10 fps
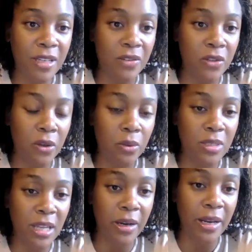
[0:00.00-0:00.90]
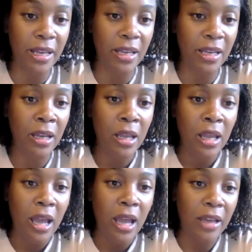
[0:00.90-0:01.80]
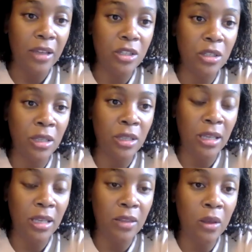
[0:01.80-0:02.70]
And so Darren, actually,